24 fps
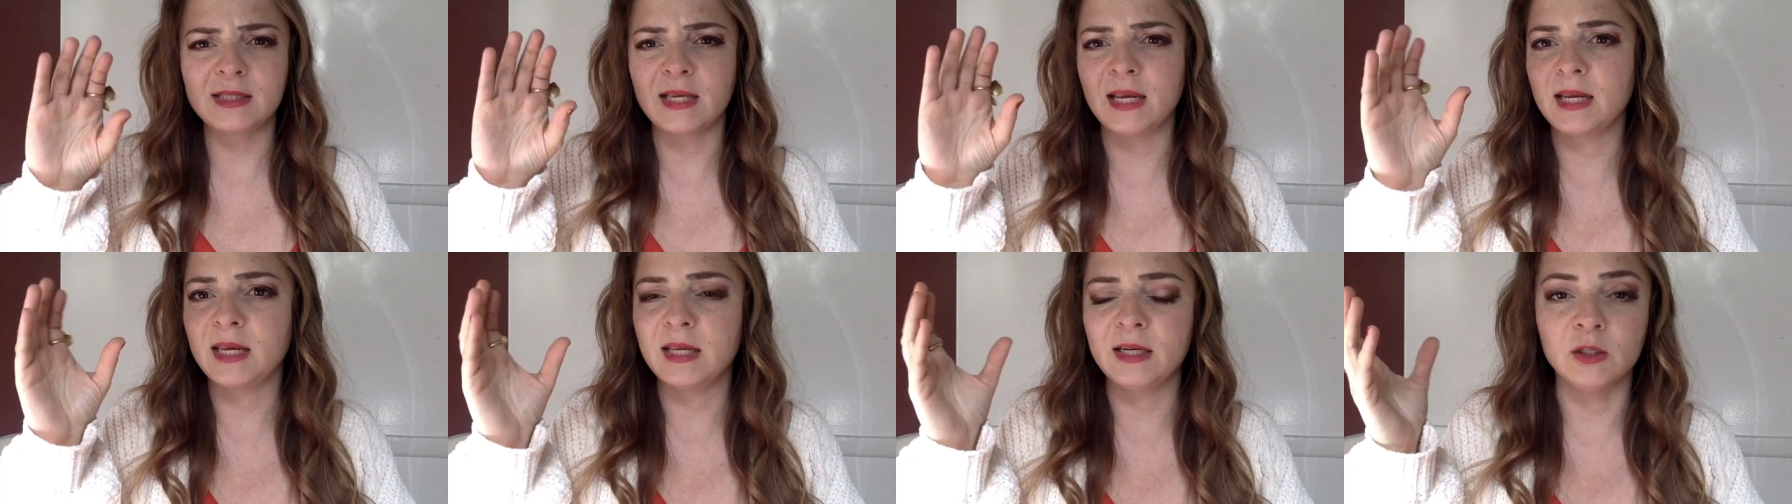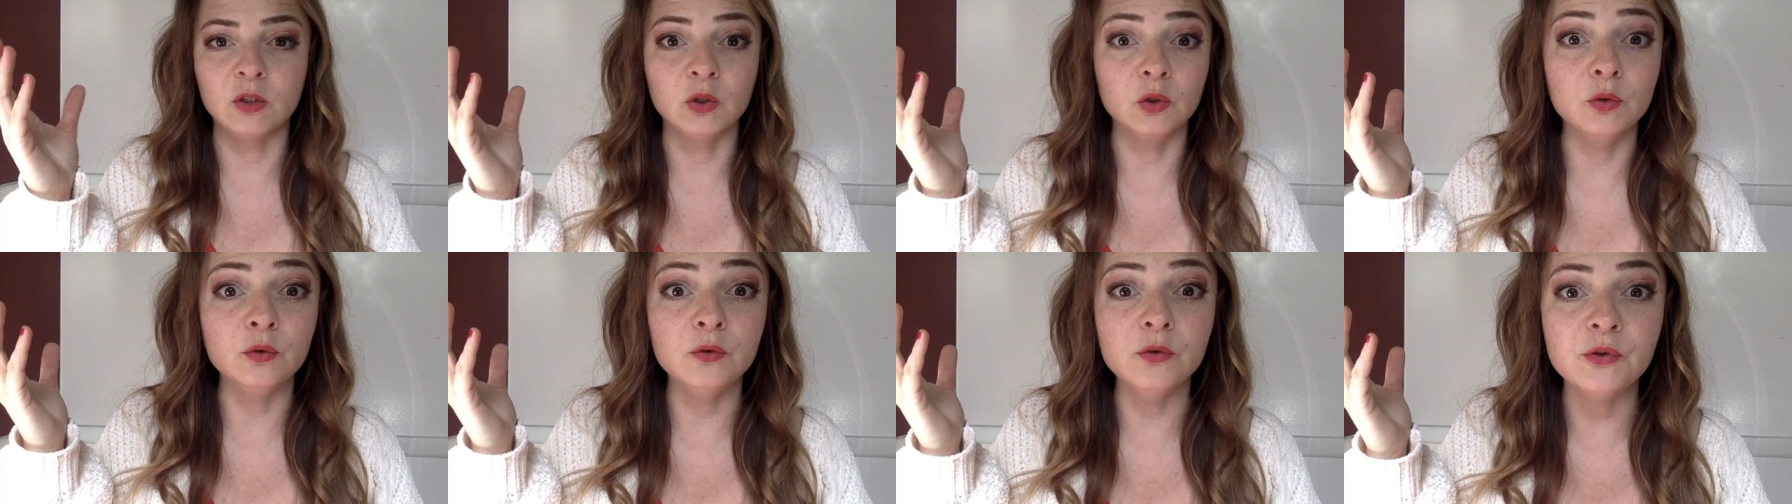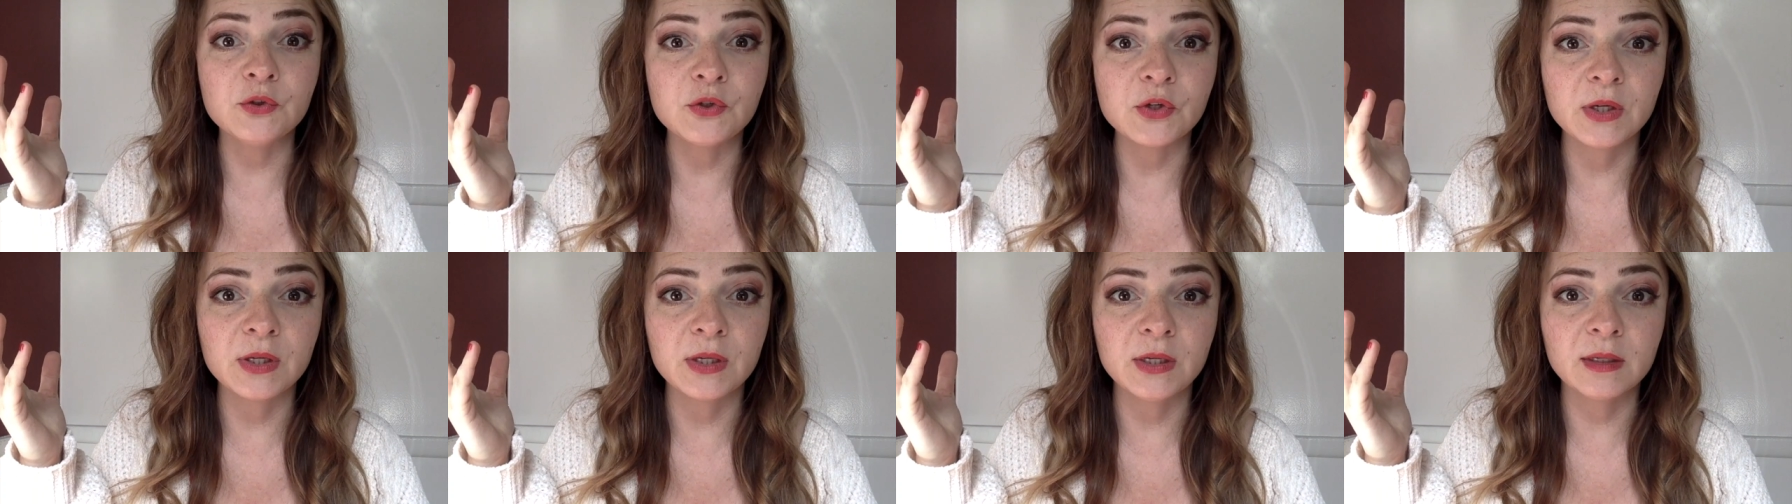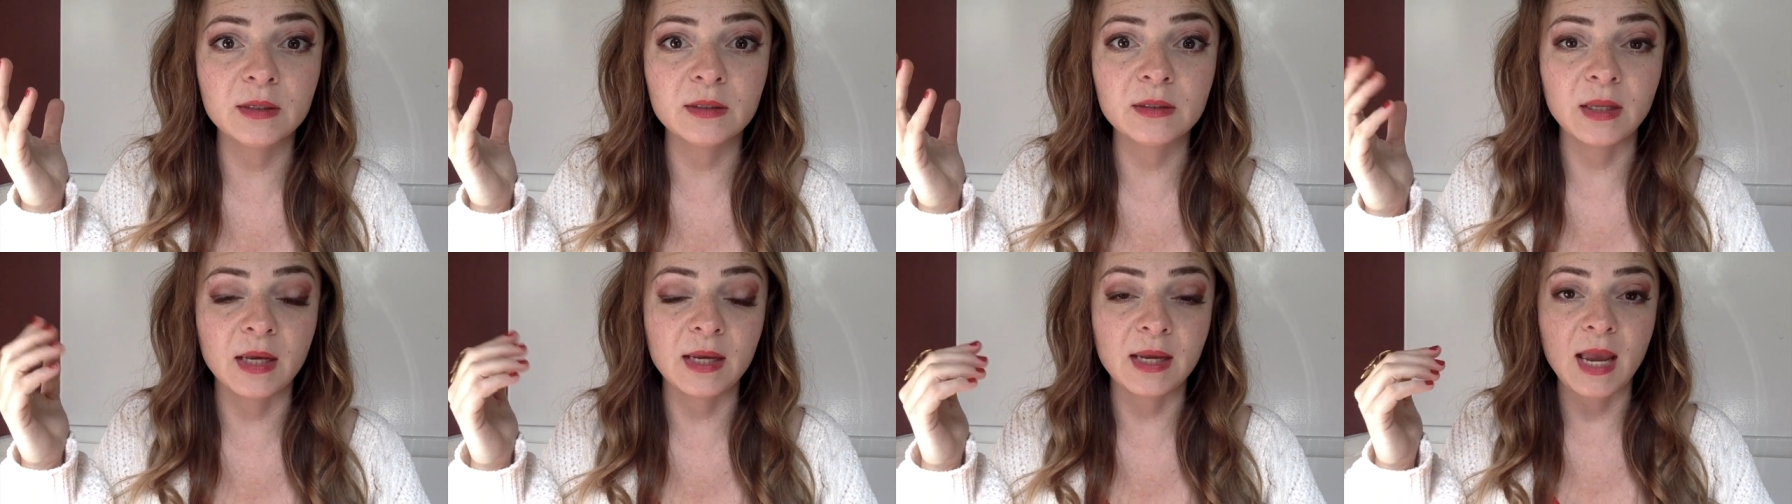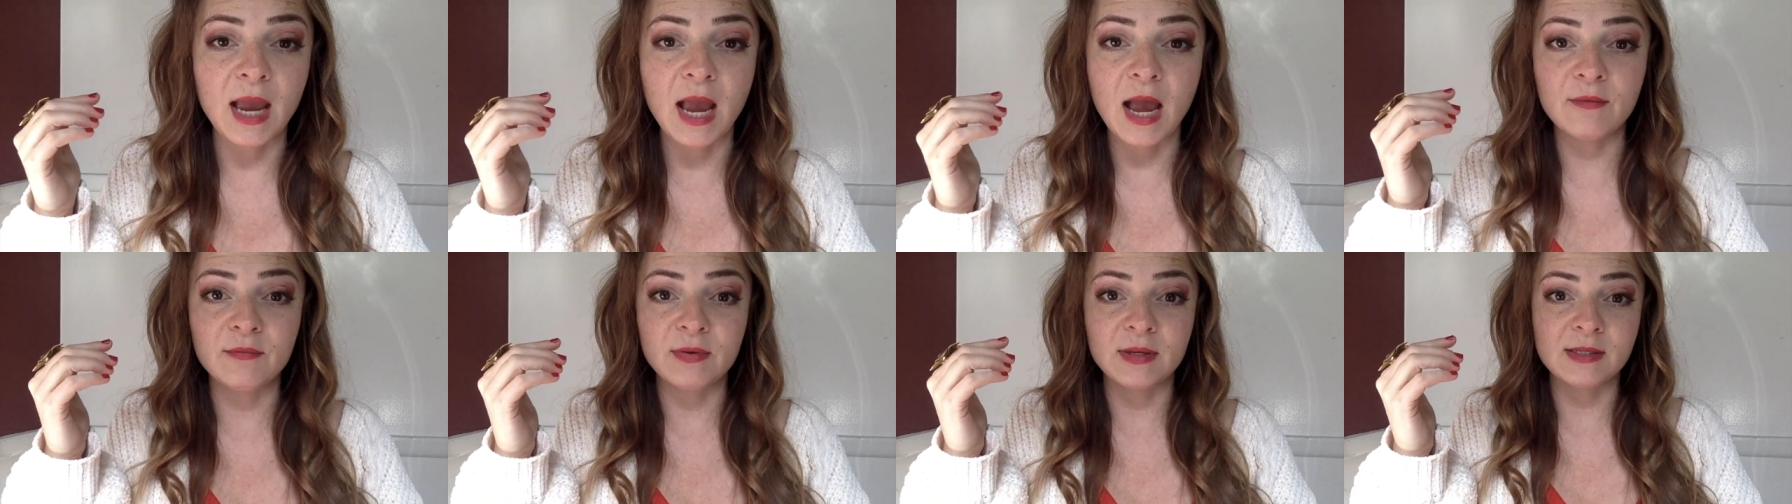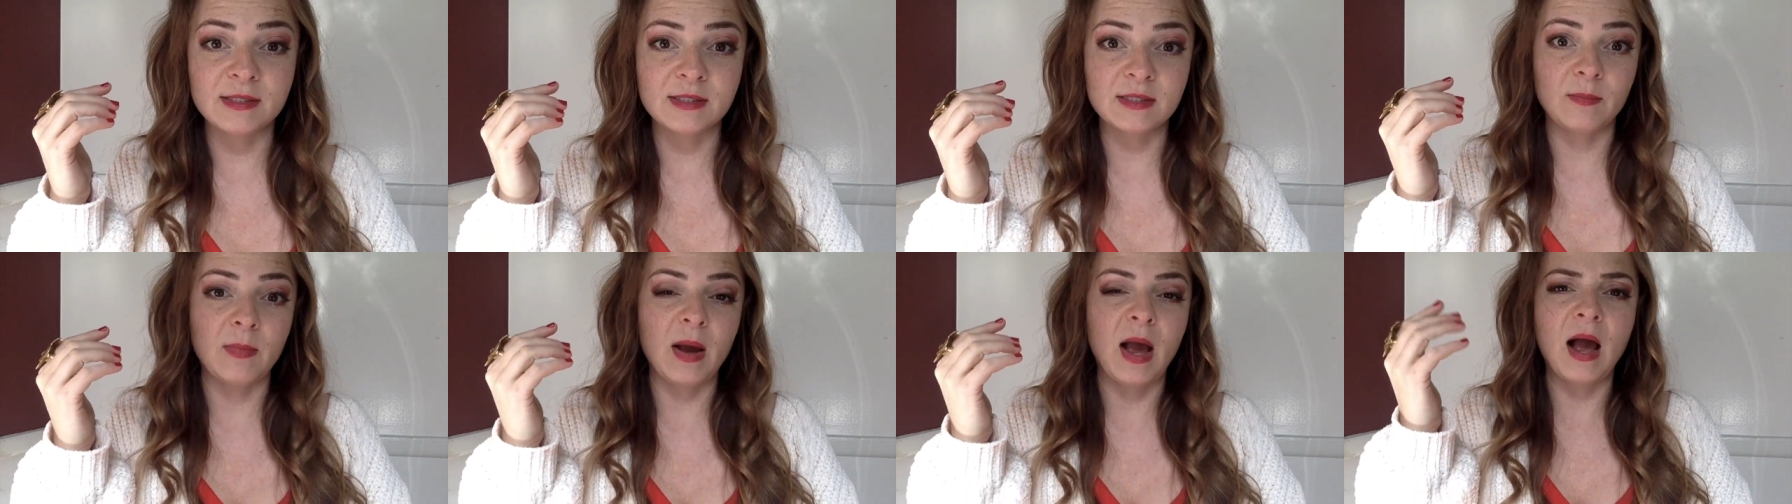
like an illusion like having some